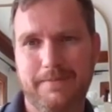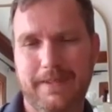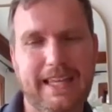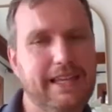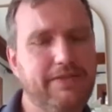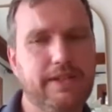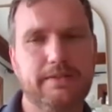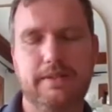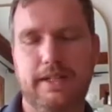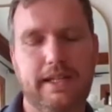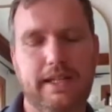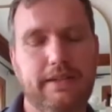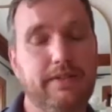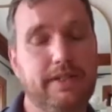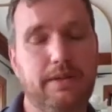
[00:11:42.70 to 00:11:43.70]

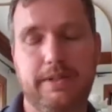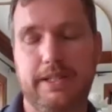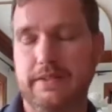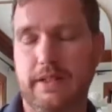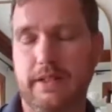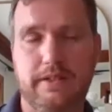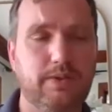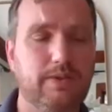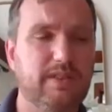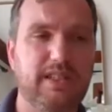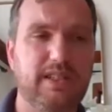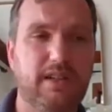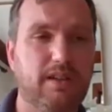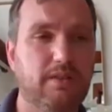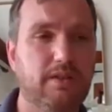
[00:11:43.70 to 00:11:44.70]
Even companies that are
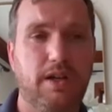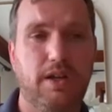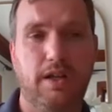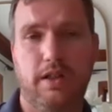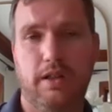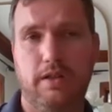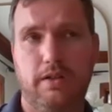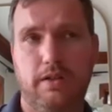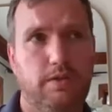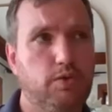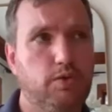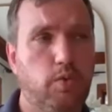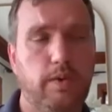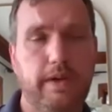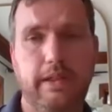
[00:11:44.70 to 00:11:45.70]
doing,
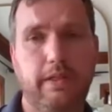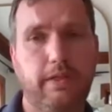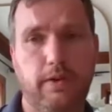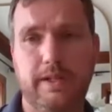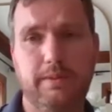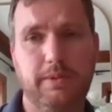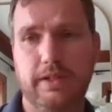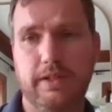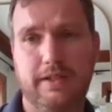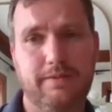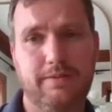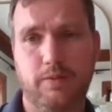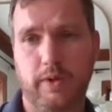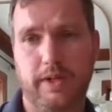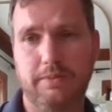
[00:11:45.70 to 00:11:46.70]
20, 30 million,
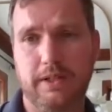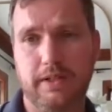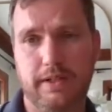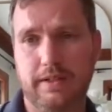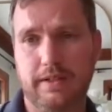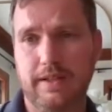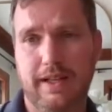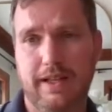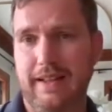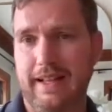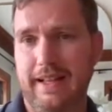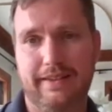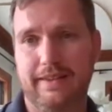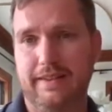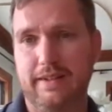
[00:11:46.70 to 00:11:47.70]
40 million,
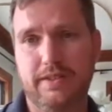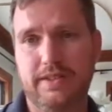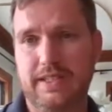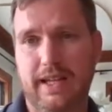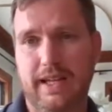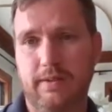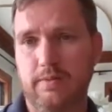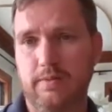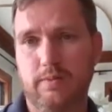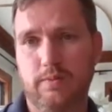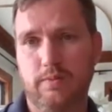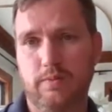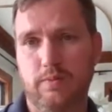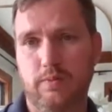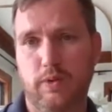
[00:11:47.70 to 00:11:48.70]
like they're just kind of
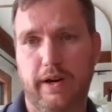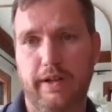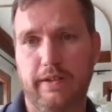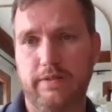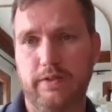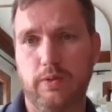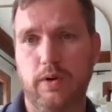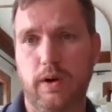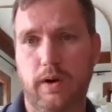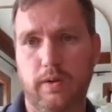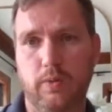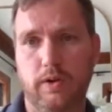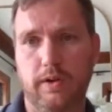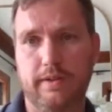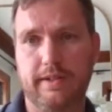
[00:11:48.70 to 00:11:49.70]
running through hard
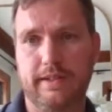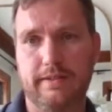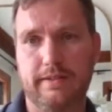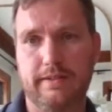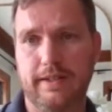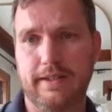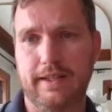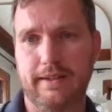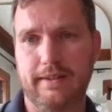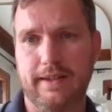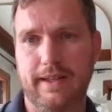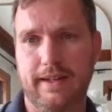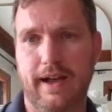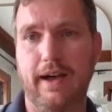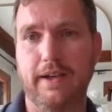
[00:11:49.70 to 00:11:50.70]
work
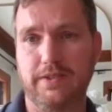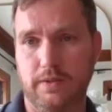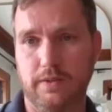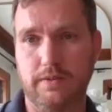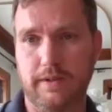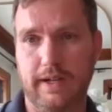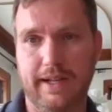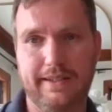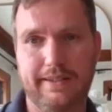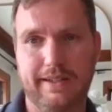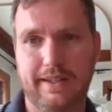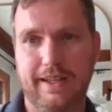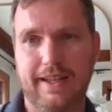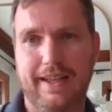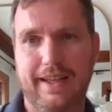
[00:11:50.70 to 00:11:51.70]
and hustle, right?
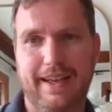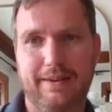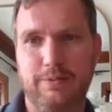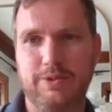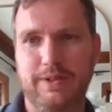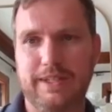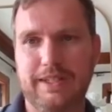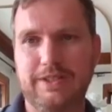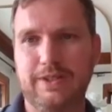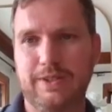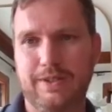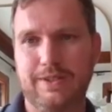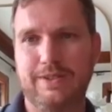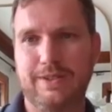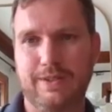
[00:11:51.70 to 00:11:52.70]
Which will get
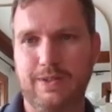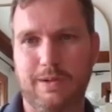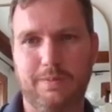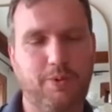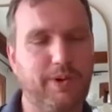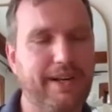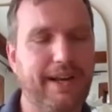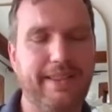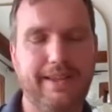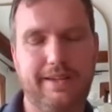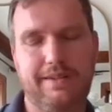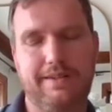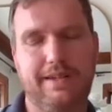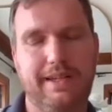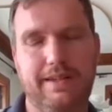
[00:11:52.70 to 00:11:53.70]
you to a certain point, and then
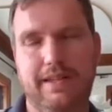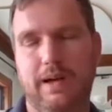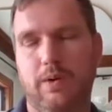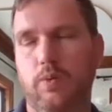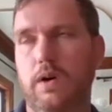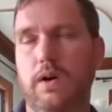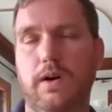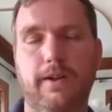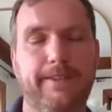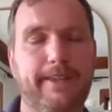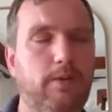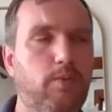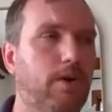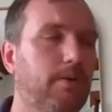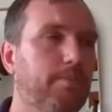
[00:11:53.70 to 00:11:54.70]
you're going to hit that wall, and
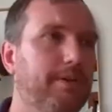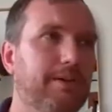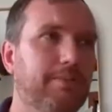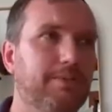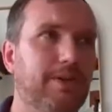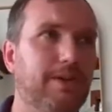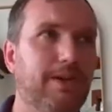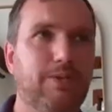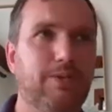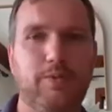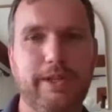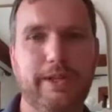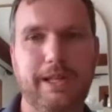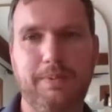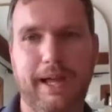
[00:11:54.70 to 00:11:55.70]
that wall becomes
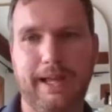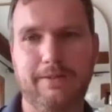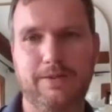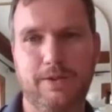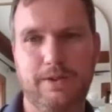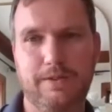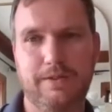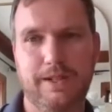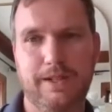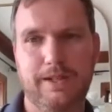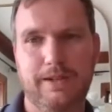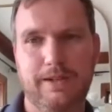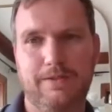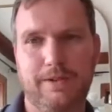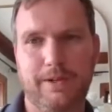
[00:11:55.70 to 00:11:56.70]
really painful
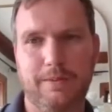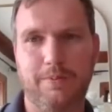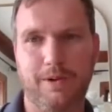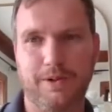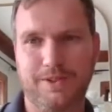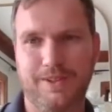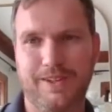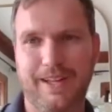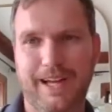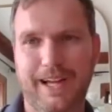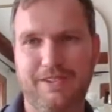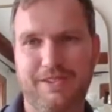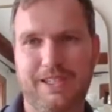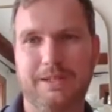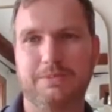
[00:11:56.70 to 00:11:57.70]
for your personal life.
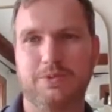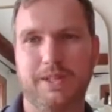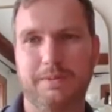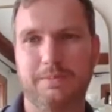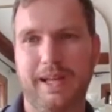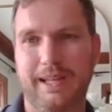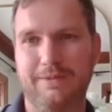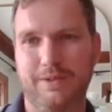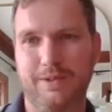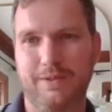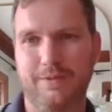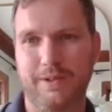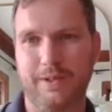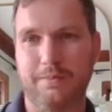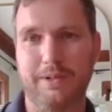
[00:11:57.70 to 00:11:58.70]
It becomes really painful
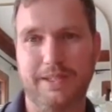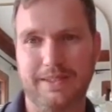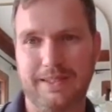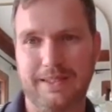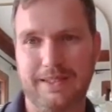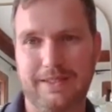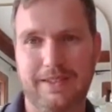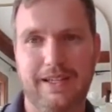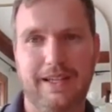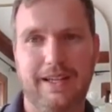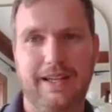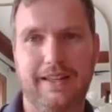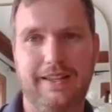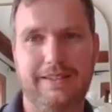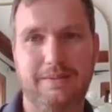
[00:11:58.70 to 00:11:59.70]
for your business.
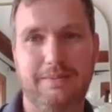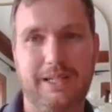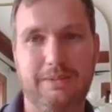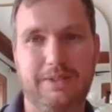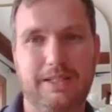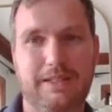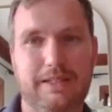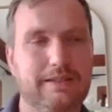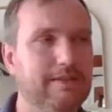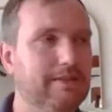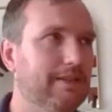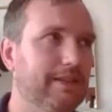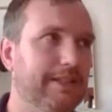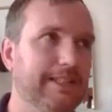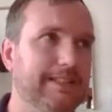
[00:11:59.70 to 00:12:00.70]
Sometimes it can lead